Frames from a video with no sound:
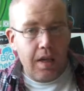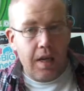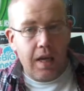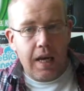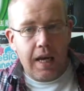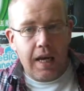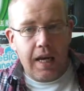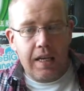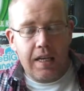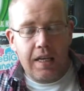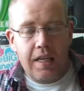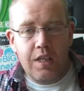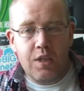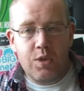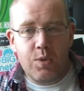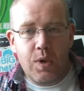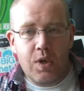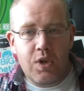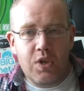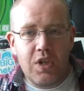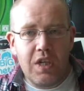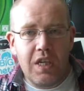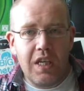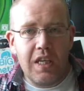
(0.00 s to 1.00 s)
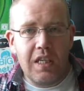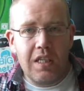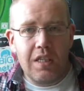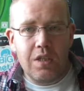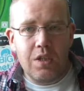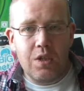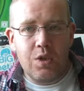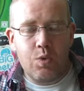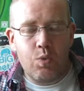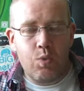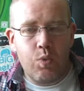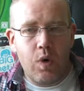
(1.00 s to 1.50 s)
and his question
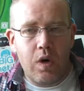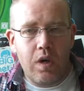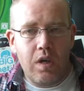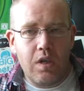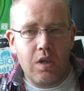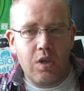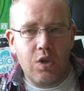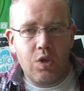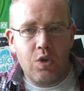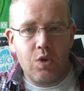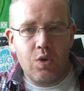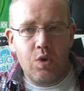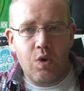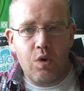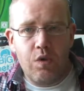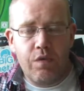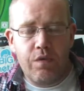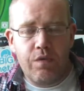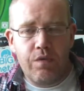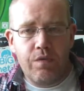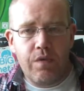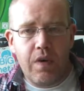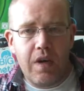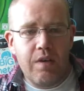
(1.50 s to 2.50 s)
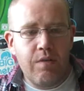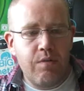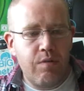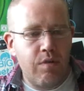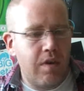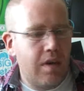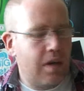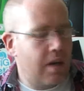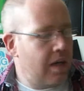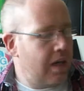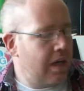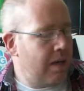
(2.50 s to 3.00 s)
is, what is your
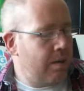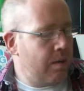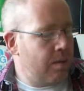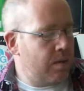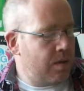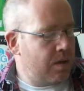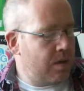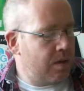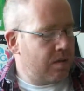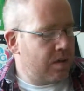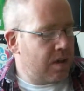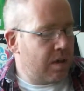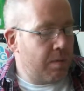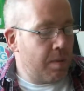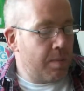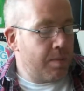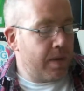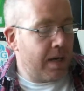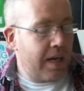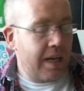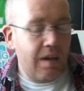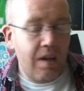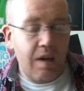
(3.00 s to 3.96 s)
favourite, what was it, I can't remember now,